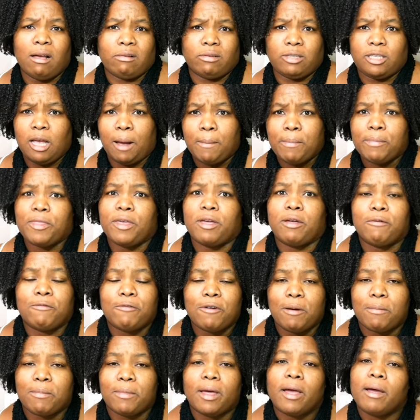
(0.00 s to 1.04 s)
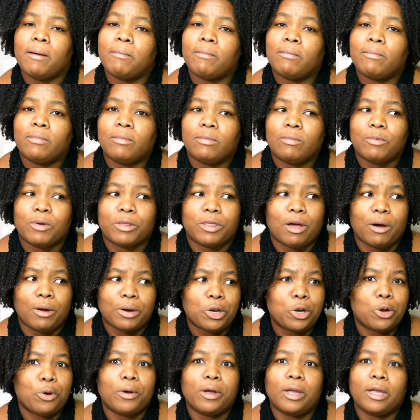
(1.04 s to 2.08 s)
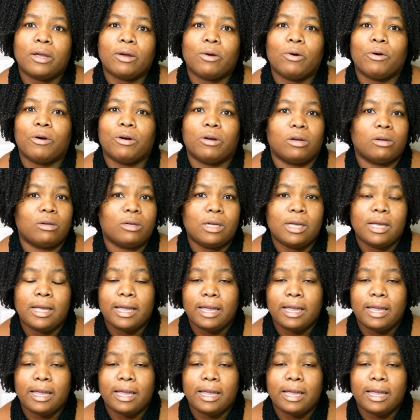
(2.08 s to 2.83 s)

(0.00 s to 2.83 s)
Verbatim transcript: something from them without knowing or